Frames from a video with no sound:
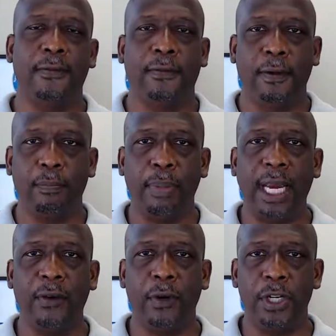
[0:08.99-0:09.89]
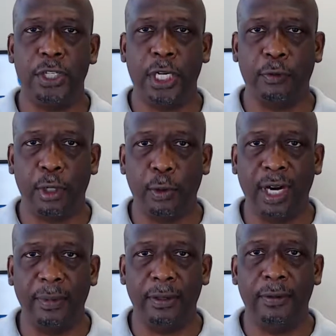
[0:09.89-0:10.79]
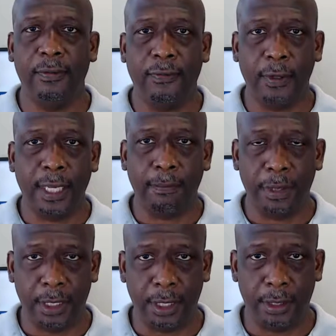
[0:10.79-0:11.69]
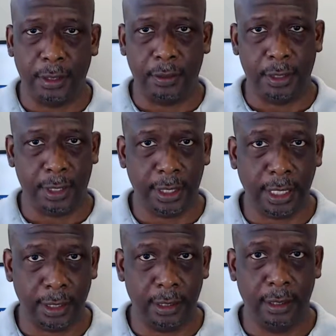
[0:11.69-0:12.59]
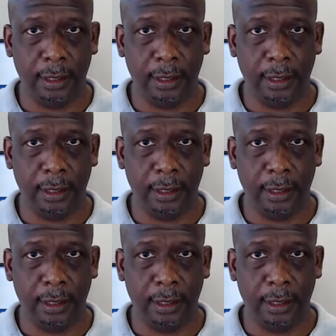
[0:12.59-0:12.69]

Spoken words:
for a background check requirement for that particular state.